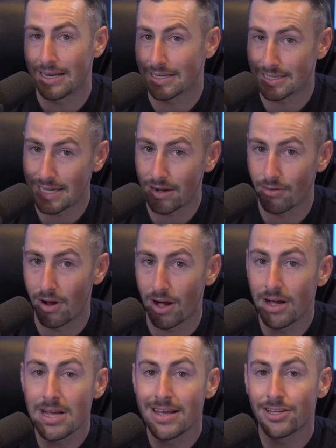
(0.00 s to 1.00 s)
et cetera,
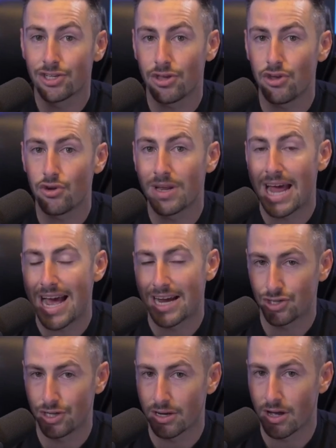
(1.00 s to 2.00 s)
so that you can
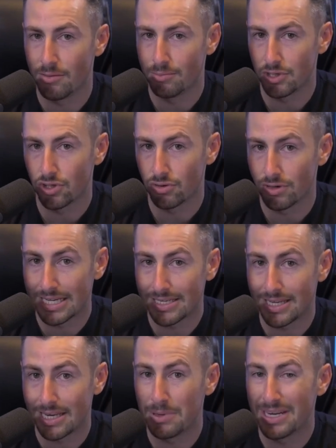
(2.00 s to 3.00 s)
actually accomplish your
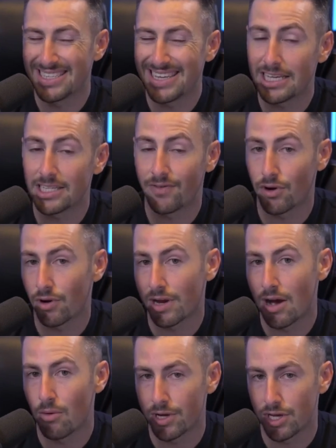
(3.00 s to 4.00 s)
destiny. But it takes figuring
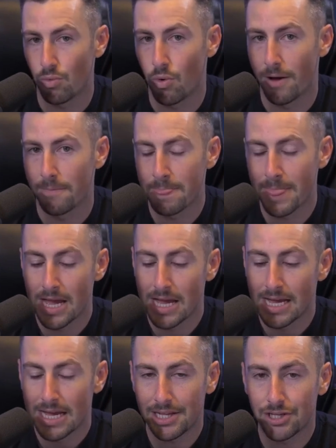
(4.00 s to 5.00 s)
out what you want.
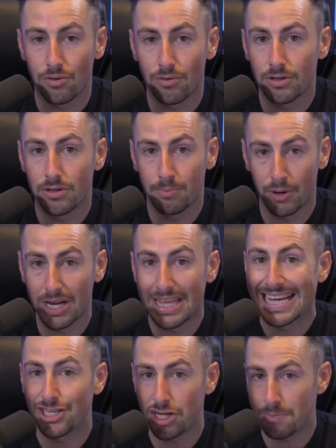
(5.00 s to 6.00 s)
And so putting
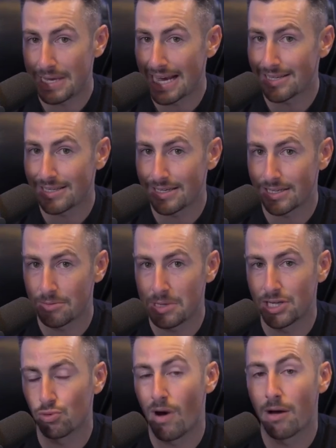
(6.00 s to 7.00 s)
that G P S system in
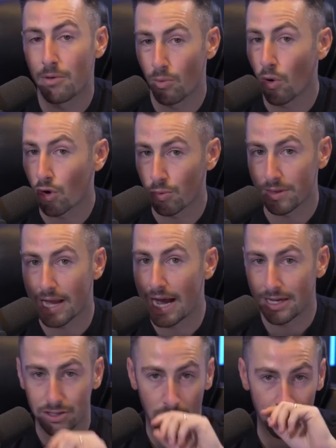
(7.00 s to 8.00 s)
is why we work with
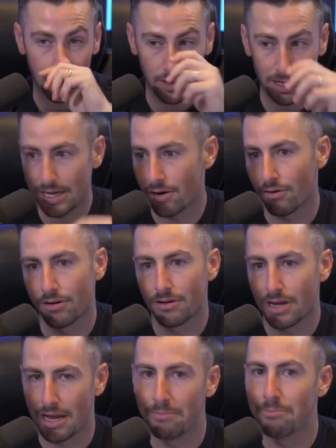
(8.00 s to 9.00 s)
guys over a year and,
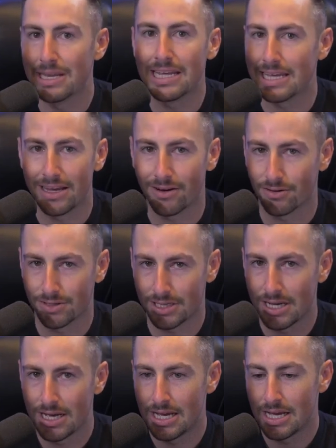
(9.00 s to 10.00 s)
and many years,
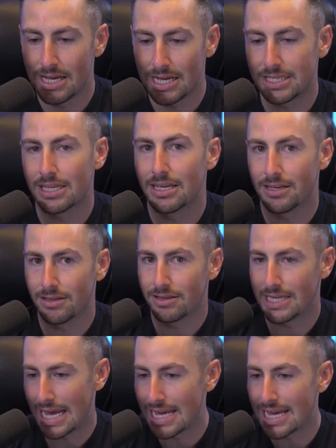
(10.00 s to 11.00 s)
is
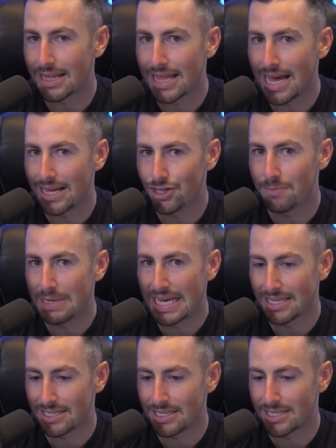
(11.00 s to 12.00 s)
taking that G P
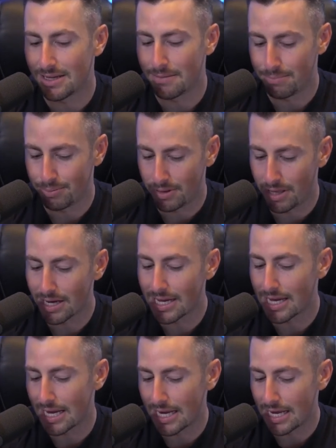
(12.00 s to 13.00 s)
S system,
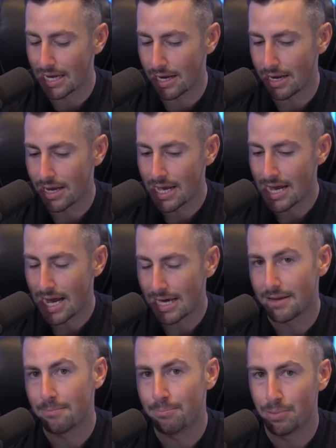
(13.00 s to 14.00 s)
plugging it in, and
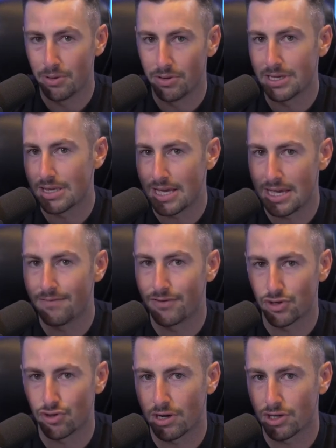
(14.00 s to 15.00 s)
then building the
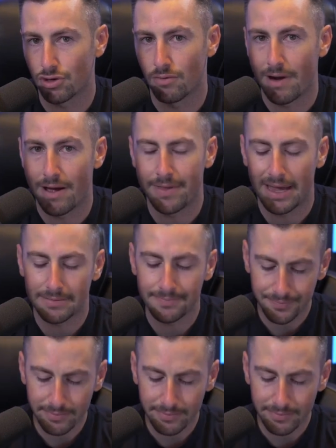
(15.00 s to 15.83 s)
infrastructure around that.